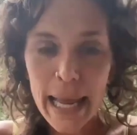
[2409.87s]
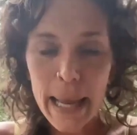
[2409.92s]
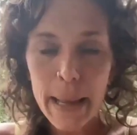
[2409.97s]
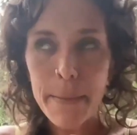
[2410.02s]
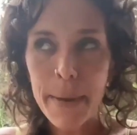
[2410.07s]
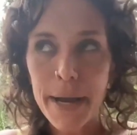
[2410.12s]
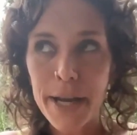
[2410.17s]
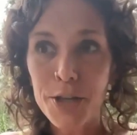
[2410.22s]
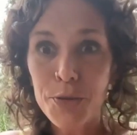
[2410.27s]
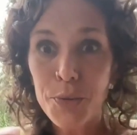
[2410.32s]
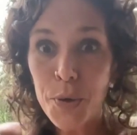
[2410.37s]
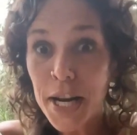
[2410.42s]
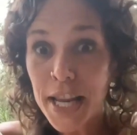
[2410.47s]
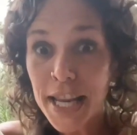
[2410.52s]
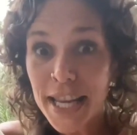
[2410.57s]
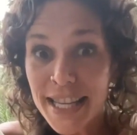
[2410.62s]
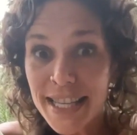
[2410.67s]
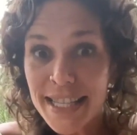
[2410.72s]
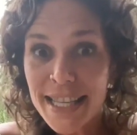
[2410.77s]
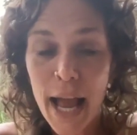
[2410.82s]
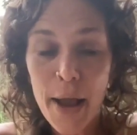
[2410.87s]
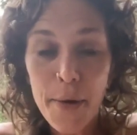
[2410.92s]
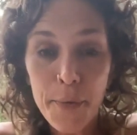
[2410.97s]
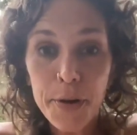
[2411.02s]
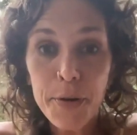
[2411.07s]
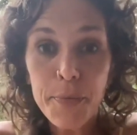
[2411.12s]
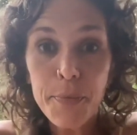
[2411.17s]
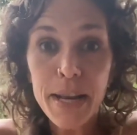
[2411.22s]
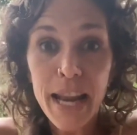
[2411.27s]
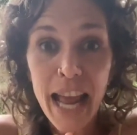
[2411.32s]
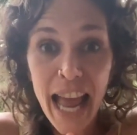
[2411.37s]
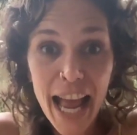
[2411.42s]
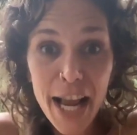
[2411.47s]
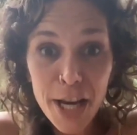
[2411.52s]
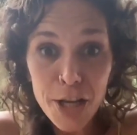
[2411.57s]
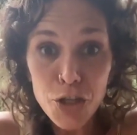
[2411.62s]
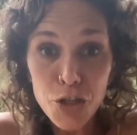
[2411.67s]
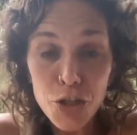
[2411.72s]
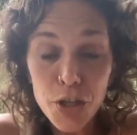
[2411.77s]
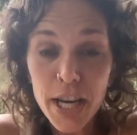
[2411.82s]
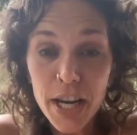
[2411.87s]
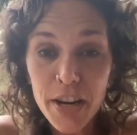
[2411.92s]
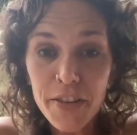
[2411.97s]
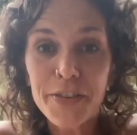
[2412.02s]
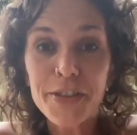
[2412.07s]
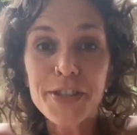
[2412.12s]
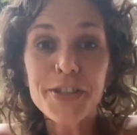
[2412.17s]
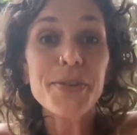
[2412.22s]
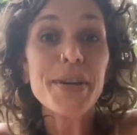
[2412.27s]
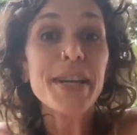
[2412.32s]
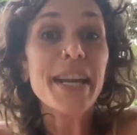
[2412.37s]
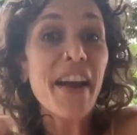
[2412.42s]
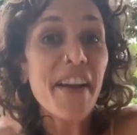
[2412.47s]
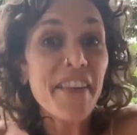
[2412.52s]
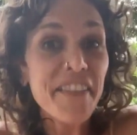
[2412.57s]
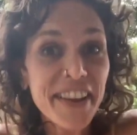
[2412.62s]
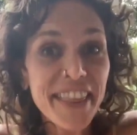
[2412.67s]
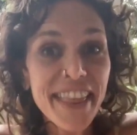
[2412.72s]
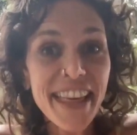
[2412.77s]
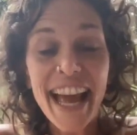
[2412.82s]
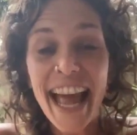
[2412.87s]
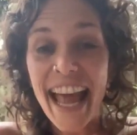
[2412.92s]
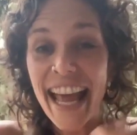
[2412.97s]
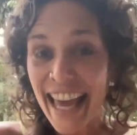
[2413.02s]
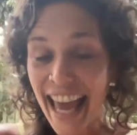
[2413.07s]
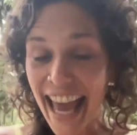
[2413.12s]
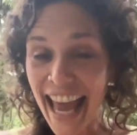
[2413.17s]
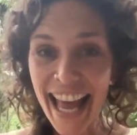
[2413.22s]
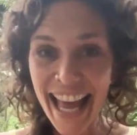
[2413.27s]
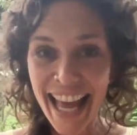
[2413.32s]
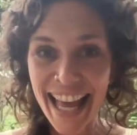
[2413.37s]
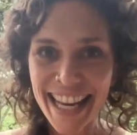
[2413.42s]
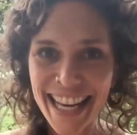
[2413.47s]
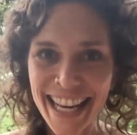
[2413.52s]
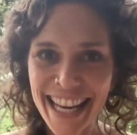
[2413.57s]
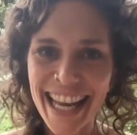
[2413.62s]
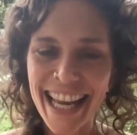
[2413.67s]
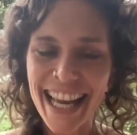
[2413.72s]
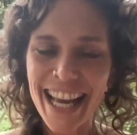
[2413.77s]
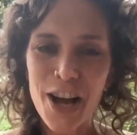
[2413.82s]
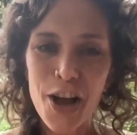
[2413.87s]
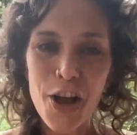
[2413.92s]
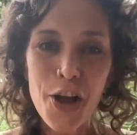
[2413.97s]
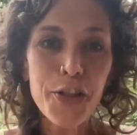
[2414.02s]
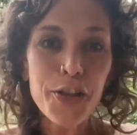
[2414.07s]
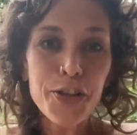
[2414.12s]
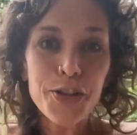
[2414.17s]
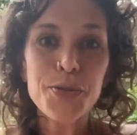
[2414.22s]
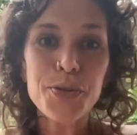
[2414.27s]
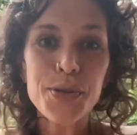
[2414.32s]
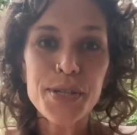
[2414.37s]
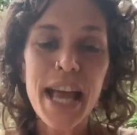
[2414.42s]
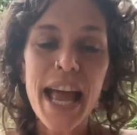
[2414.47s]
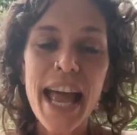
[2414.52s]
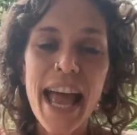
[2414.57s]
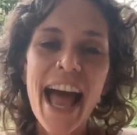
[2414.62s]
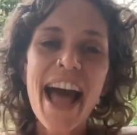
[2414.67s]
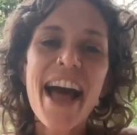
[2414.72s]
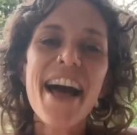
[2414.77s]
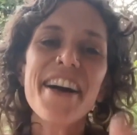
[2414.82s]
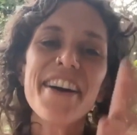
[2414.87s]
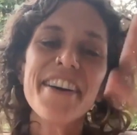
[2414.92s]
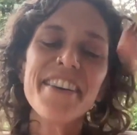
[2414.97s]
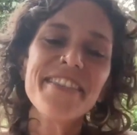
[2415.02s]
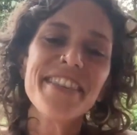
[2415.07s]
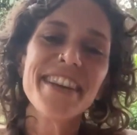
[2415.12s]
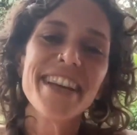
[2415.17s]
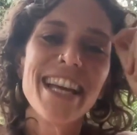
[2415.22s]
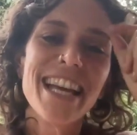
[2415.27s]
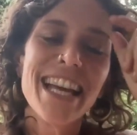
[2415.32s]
In my 20s, I would have been extra careful doing everything I can, all the tools I have,